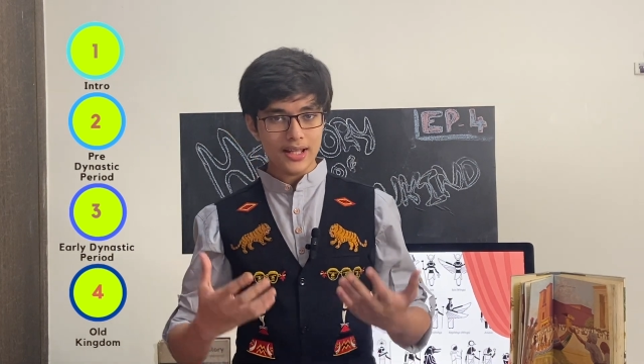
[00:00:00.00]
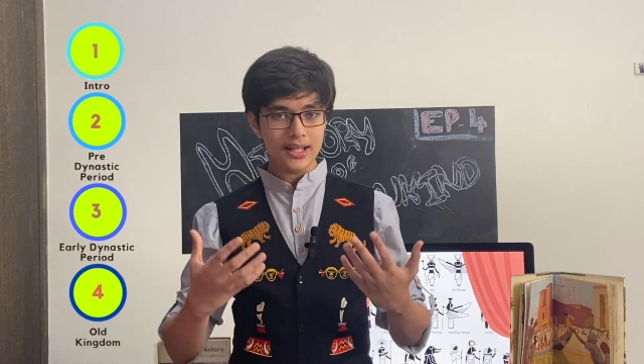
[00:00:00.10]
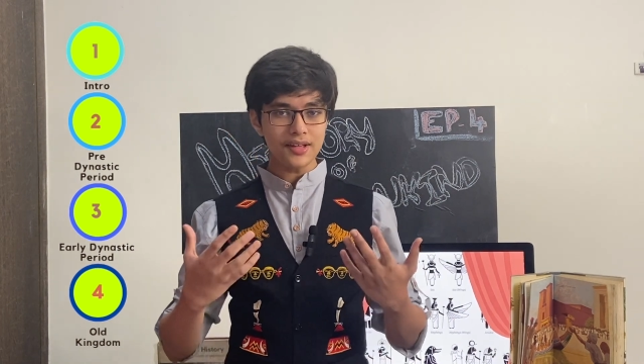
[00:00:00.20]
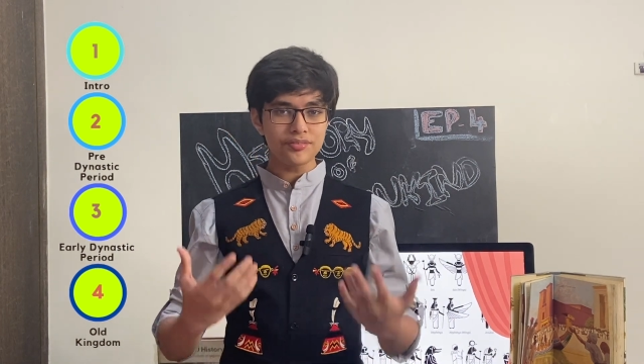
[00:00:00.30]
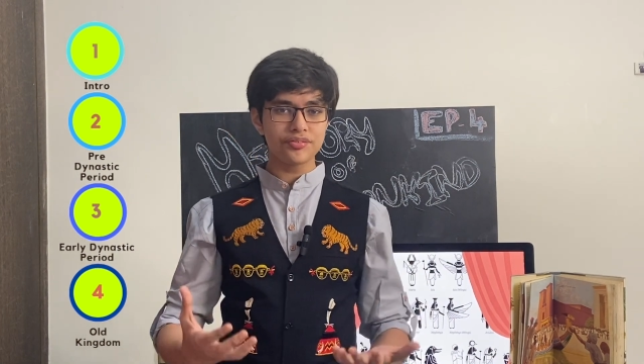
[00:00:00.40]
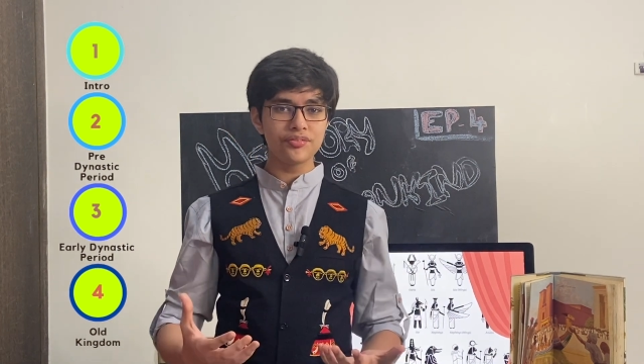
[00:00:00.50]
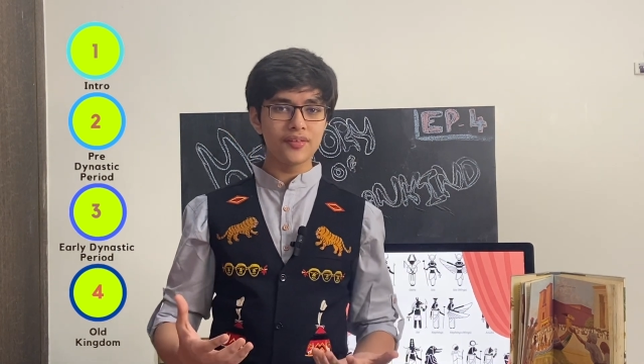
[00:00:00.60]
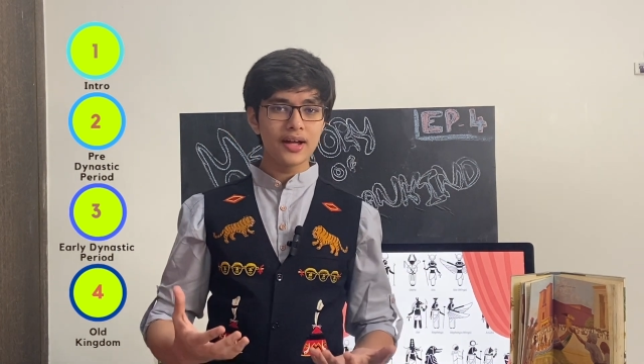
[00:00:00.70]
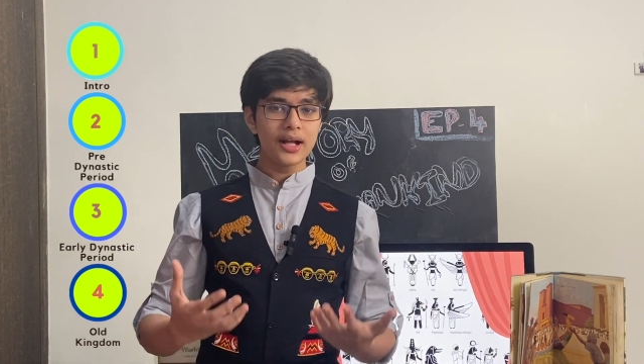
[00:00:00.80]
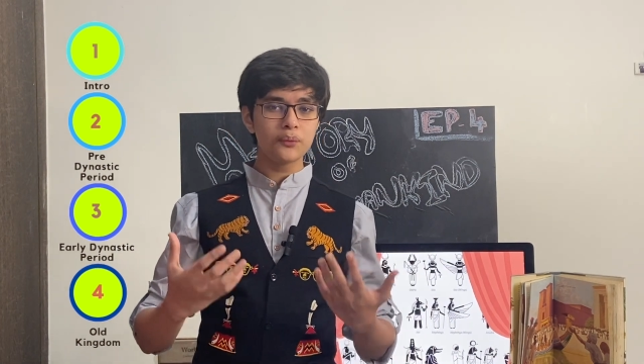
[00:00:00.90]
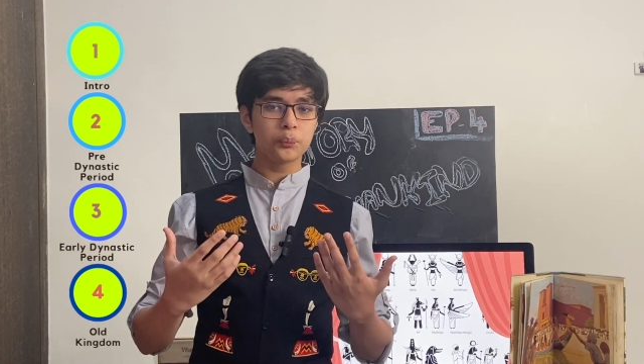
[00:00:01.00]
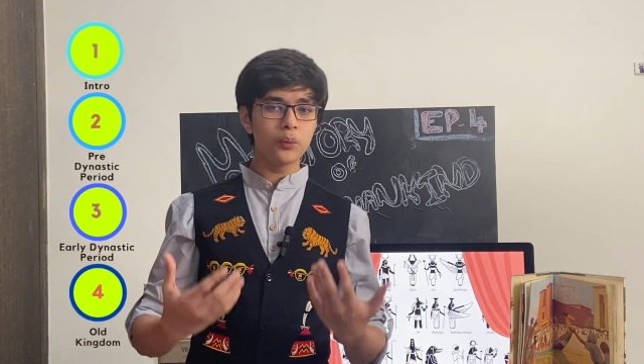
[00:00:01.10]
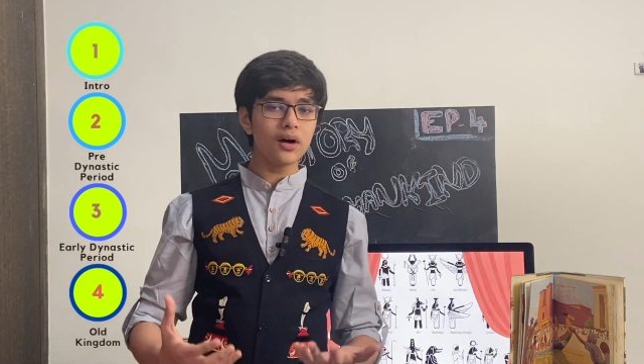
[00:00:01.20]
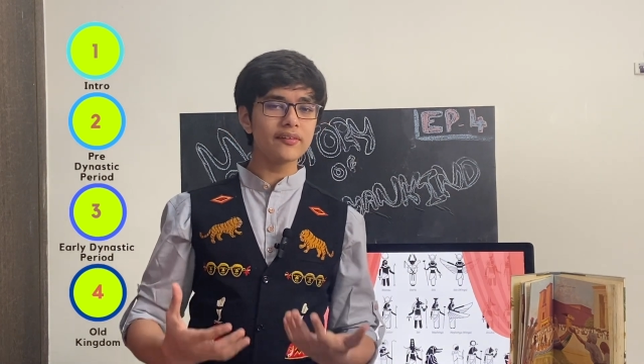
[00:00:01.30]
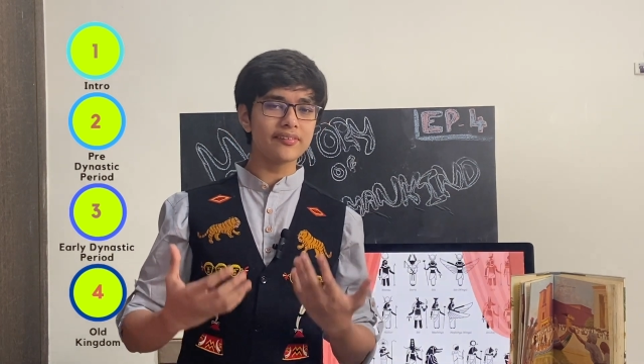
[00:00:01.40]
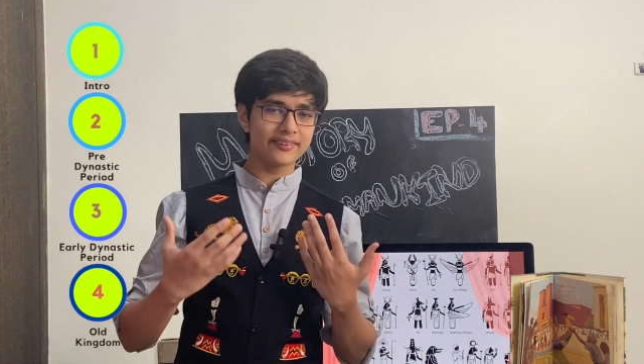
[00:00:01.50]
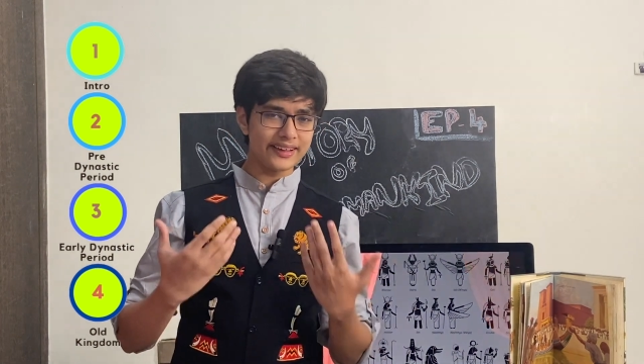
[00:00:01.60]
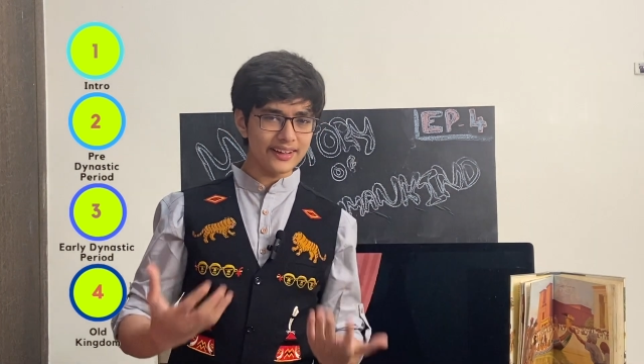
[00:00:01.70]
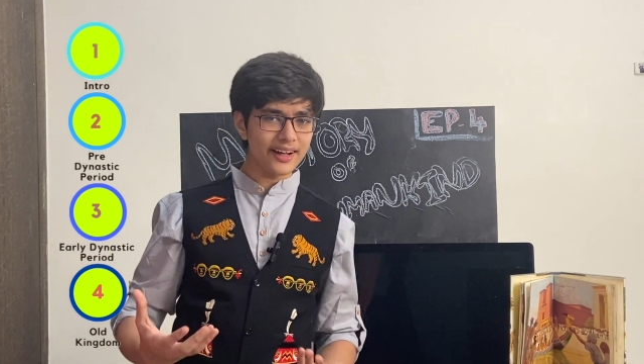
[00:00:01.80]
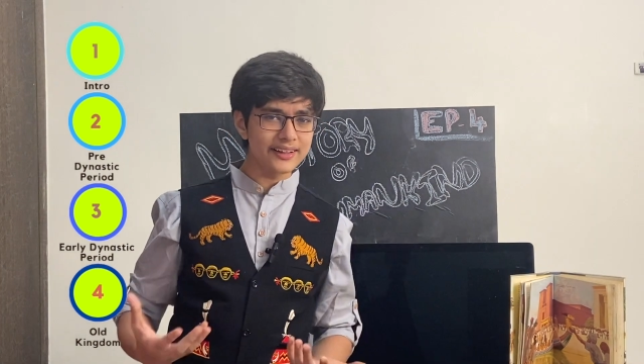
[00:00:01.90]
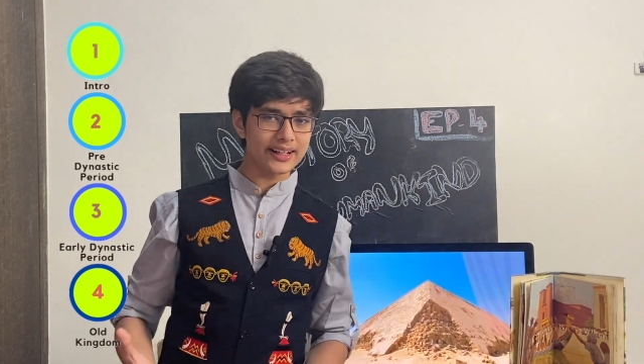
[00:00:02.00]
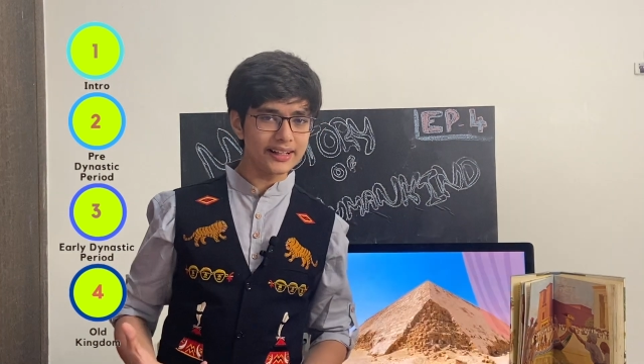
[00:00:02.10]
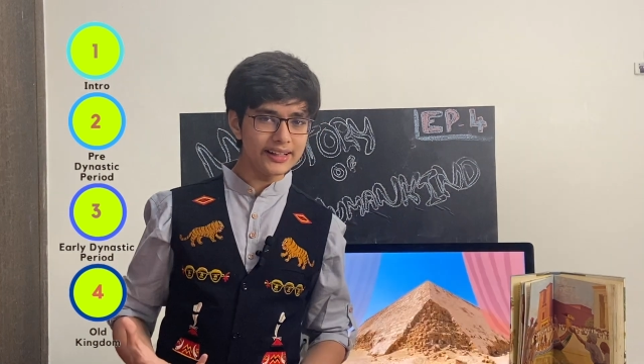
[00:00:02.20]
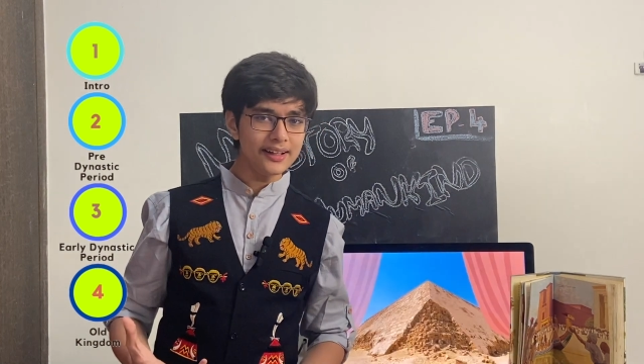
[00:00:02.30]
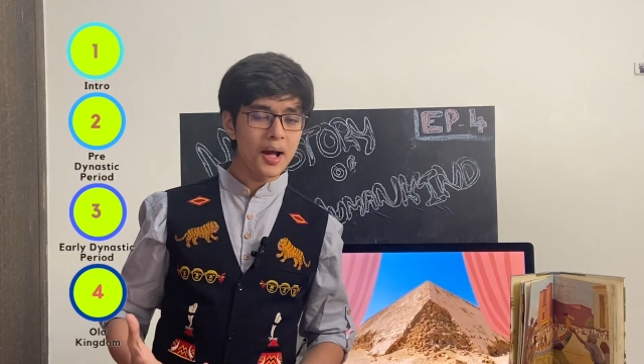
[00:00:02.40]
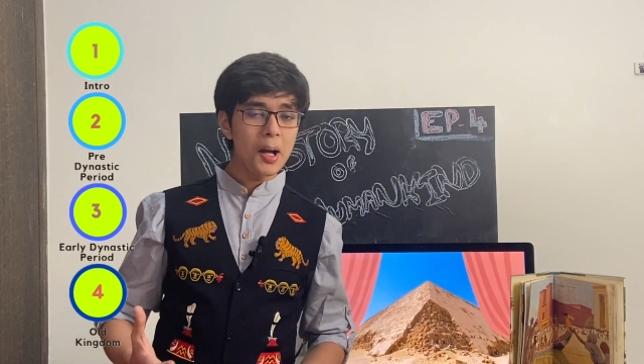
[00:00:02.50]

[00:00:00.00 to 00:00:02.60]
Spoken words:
if it works theoretically